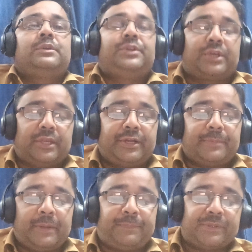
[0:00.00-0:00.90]
declared
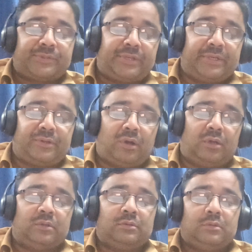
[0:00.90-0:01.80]
by President
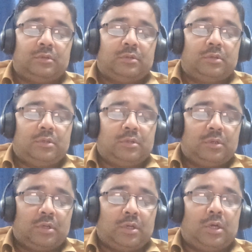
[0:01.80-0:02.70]
on
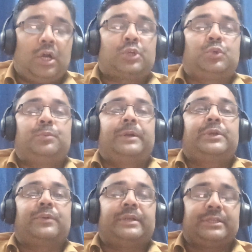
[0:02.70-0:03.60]

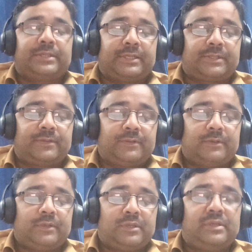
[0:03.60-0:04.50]
October 26,
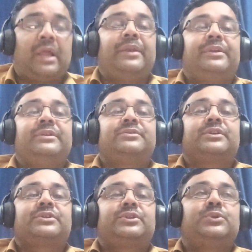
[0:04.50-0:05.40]

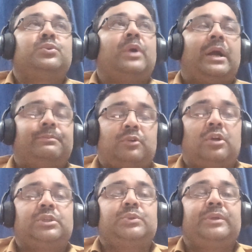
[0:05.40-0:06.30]
1962. I have
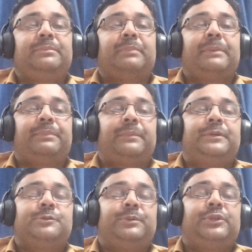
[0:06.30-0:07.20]
taught you in my
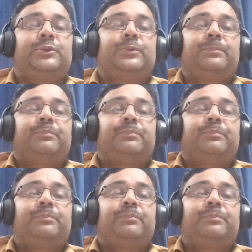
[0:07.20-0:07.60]
previous video,